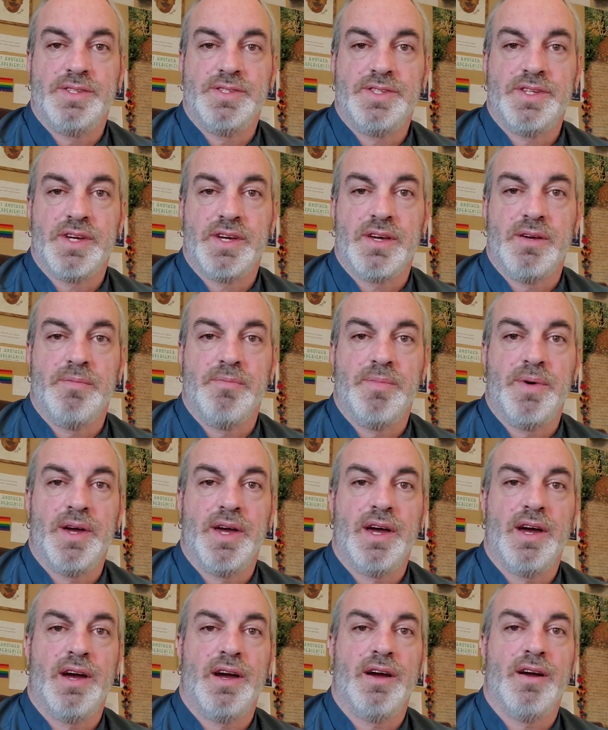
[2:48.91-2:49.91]
to
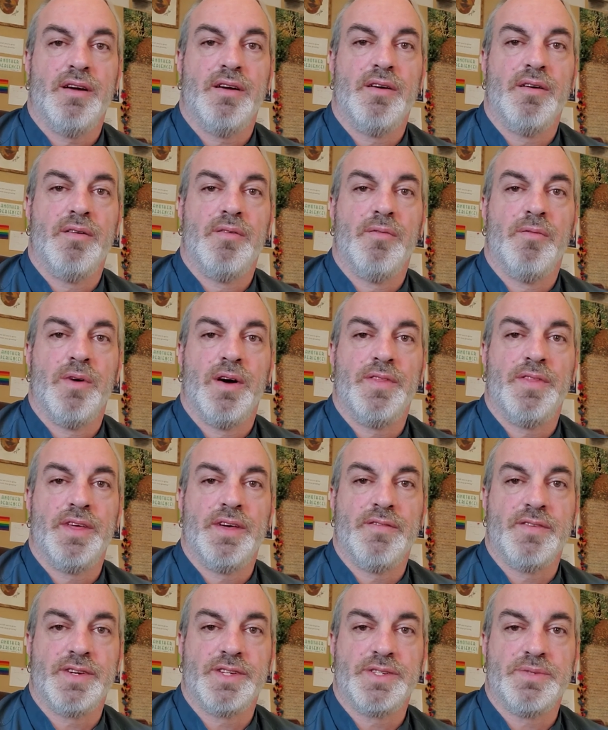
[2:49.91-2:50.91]
compare what
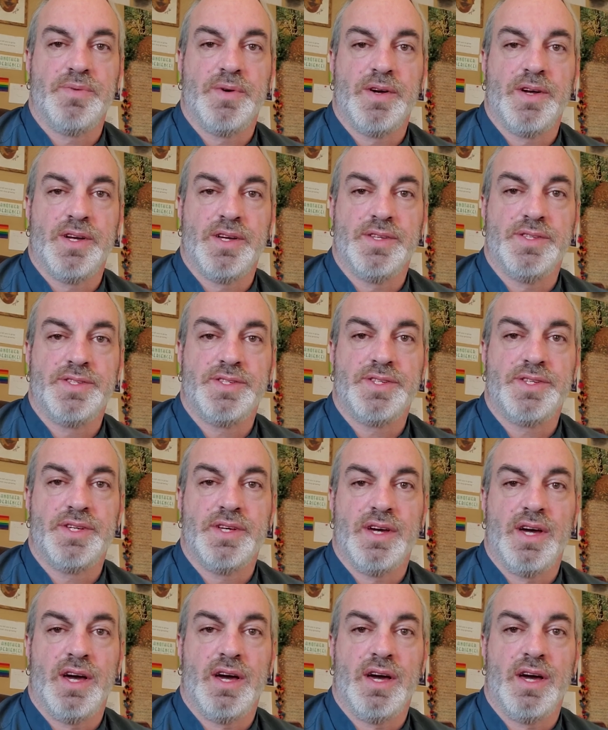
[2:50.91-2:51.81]
they've experienced